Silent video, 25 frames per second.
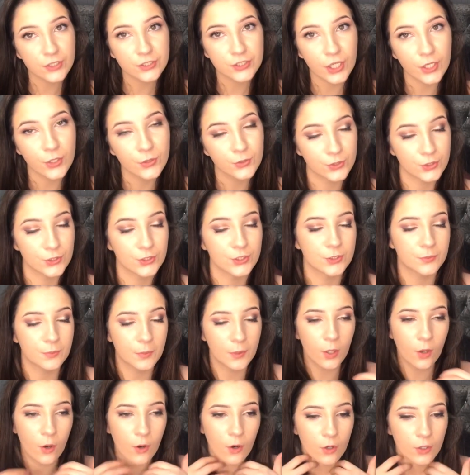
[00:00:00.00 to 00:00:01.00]
trousers
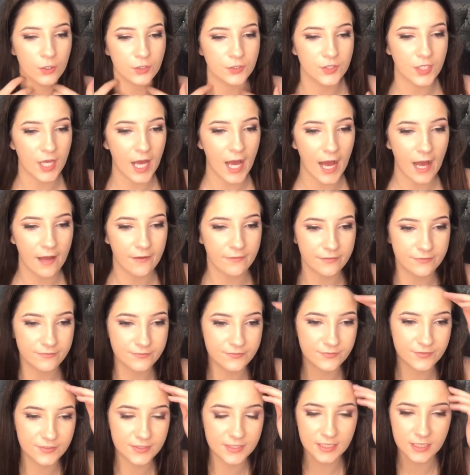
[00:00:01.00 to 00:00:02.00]
because I've
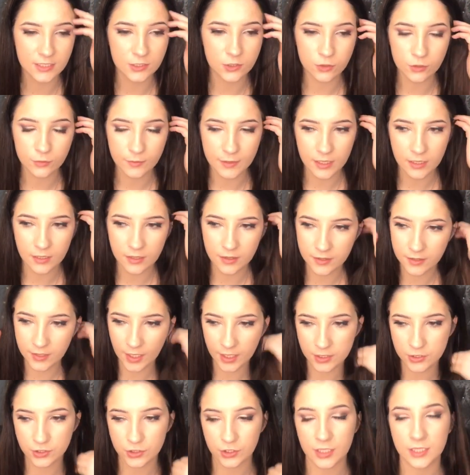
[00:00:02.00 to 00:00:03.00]
seen so many
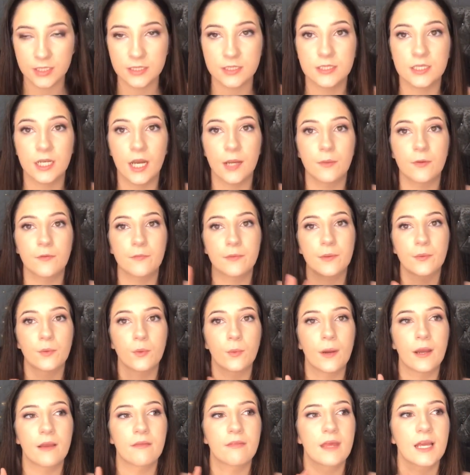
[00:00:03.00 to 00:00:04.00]
things on Instagram of people
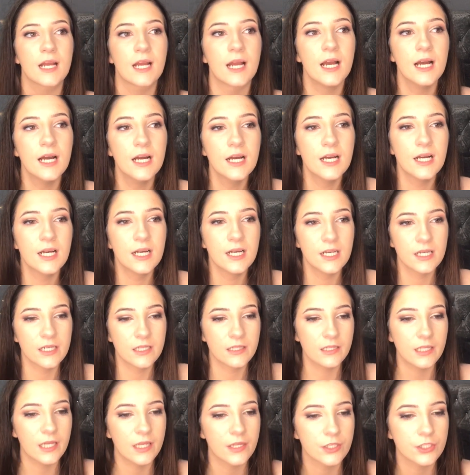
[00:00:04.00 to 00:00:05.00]
wearing like
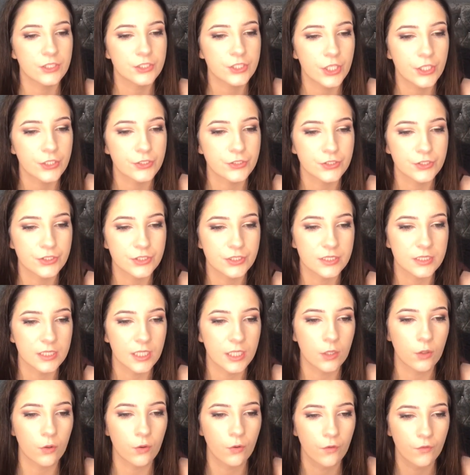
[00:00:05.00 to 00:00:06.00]
leather trousers and
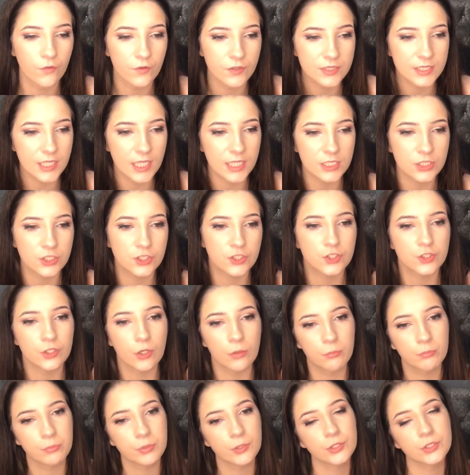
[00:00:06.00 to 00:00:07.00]
like oversized
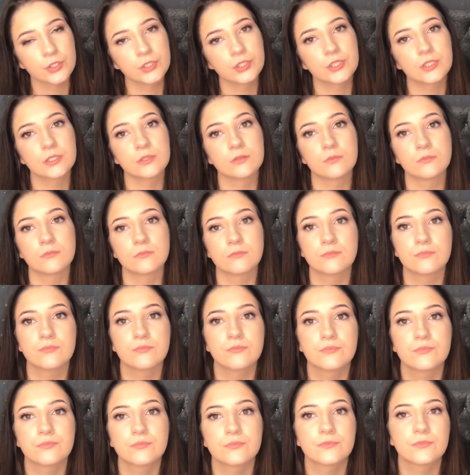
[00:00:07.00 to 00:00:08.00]
jumpers and
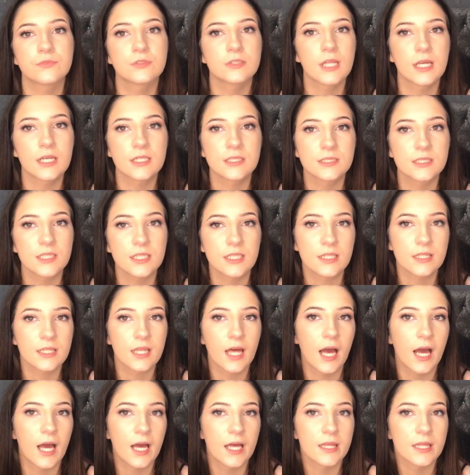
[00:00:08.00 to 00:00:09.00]
things like
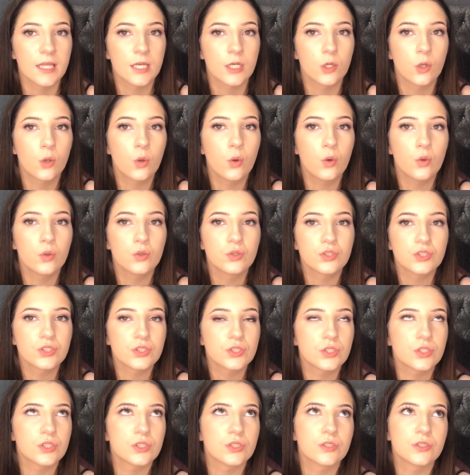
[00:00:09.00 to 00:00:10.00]
that and like
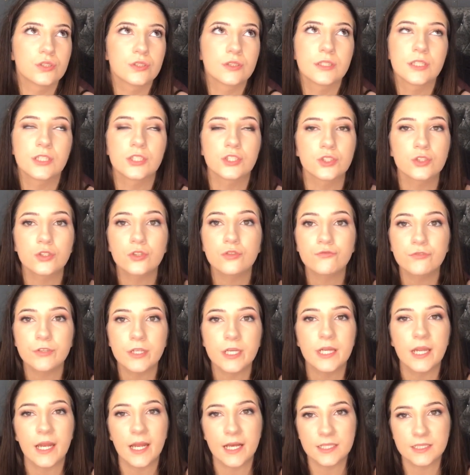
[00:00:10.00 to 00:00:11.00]
coats. And they just look
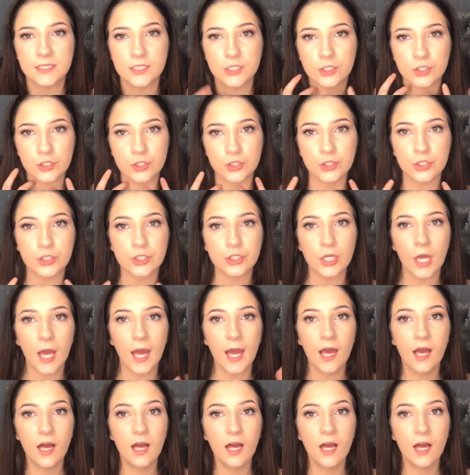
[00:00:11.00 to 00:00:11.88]
really nice. They just look